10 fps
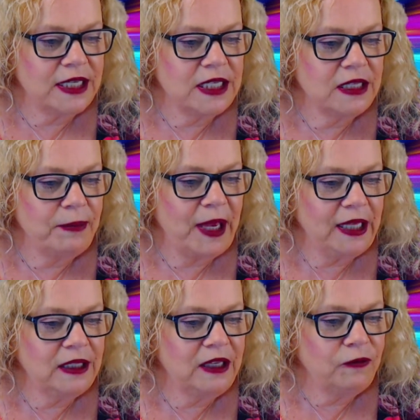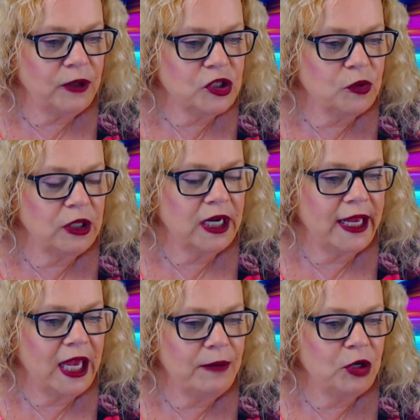I did the bay leaf ritual and
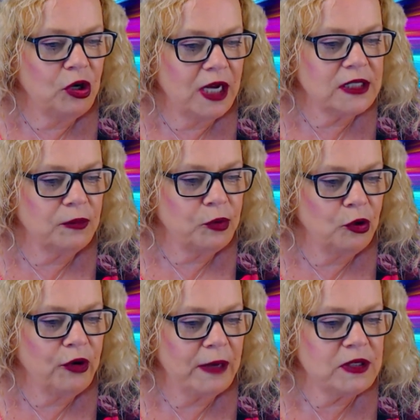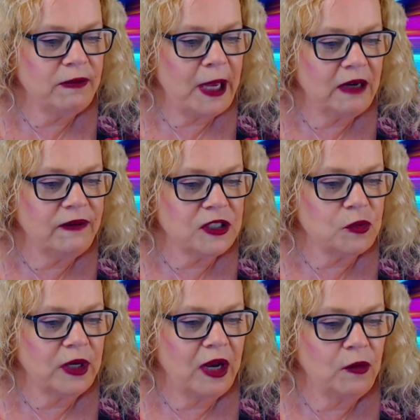I came across a program to
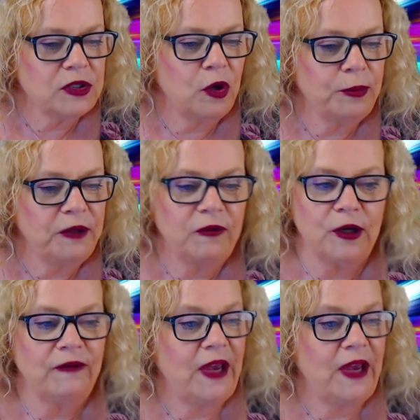manifest what I was hoping for.